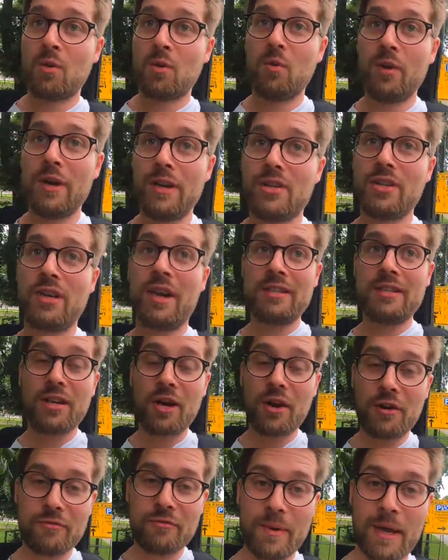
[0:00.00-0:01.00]
which I don't
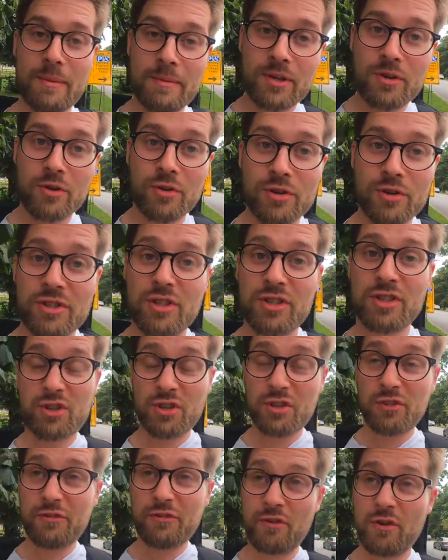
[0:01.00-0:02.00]
know if maybe York's just
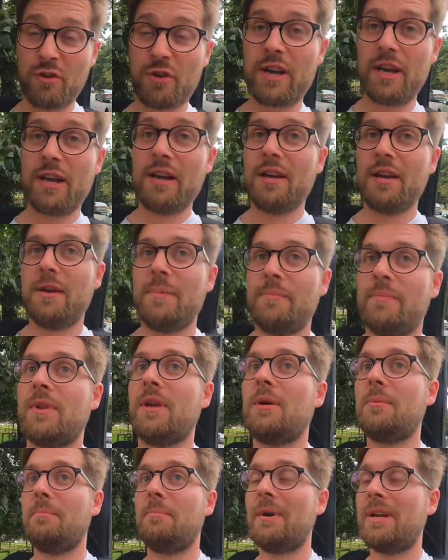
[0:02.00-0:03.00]
good for it,
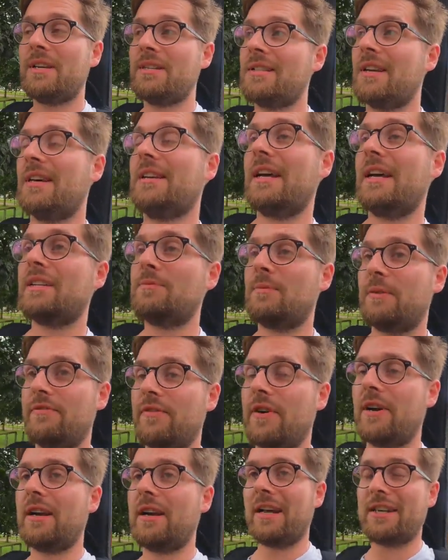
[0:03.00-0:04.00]
but it's turned out to be
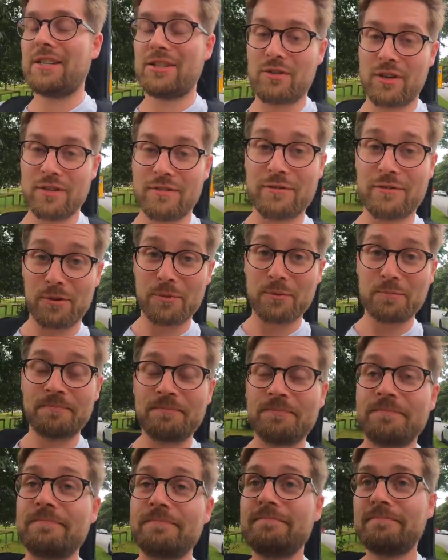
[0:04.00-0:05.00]
far less stressful
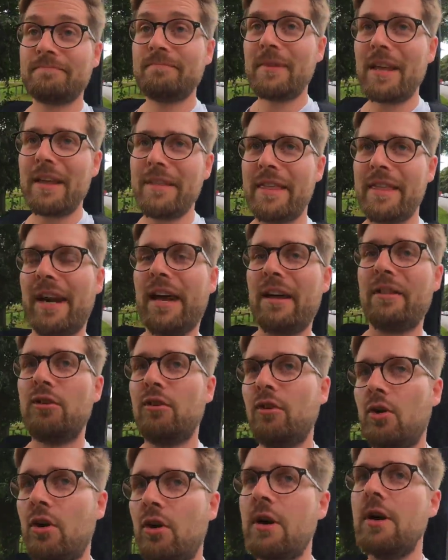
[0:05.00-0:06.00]
than I
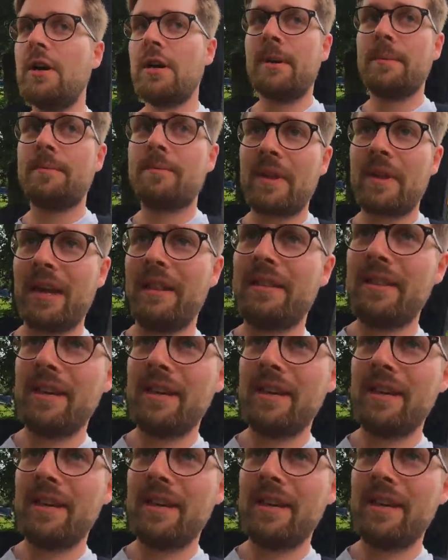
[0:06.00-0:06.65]
thought. And